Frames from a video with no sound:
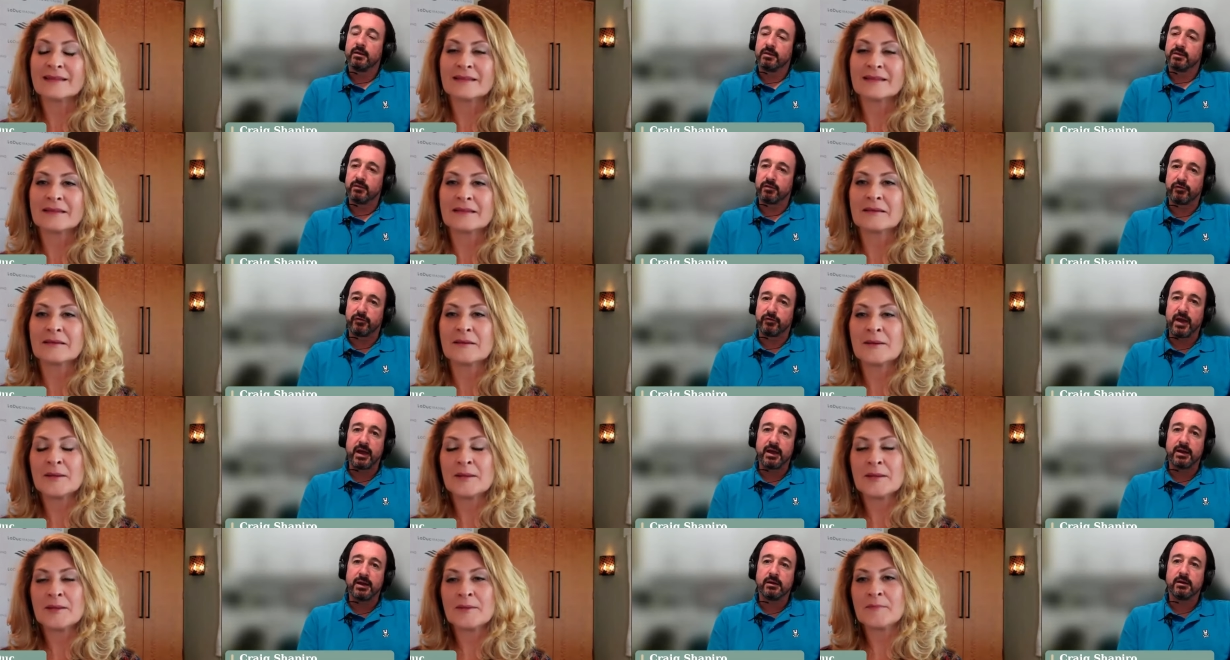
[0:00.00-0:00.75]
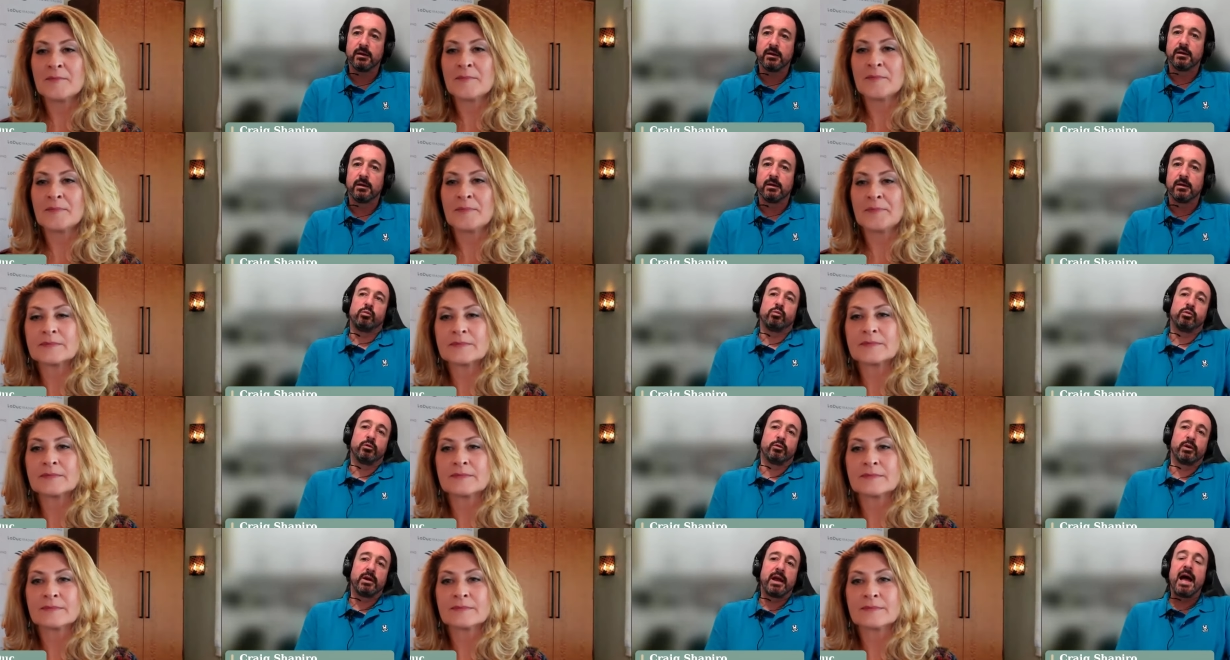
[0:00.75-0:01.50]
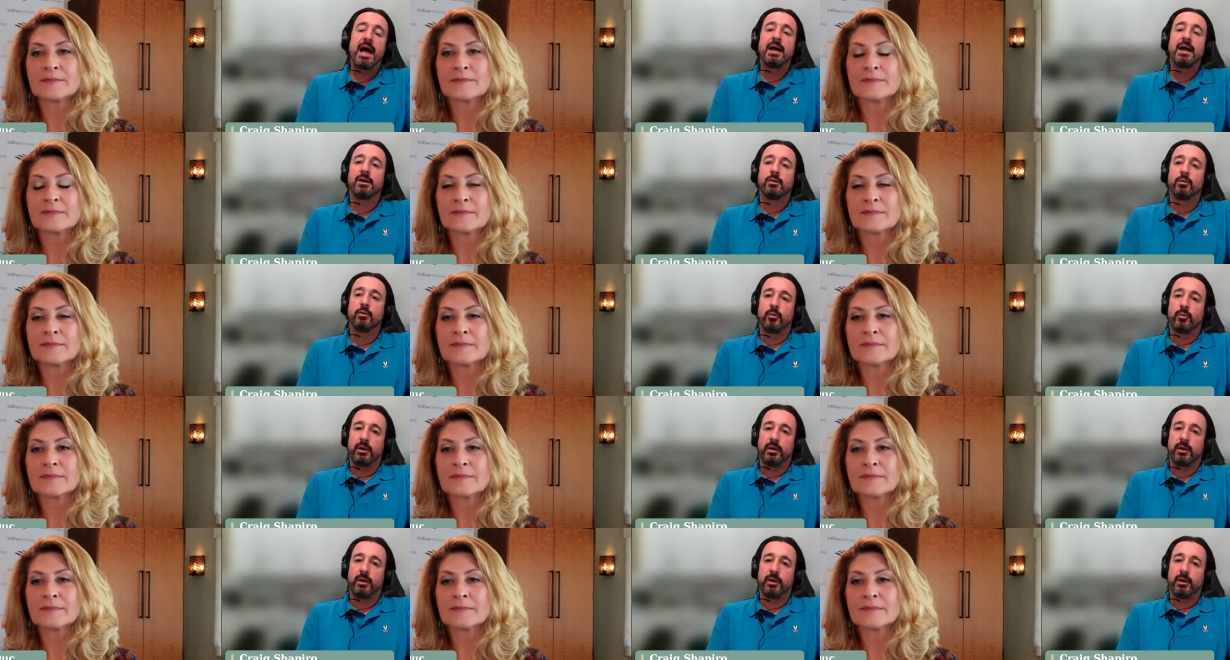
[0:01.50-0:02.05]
Speaker 1: The Fed, the reality will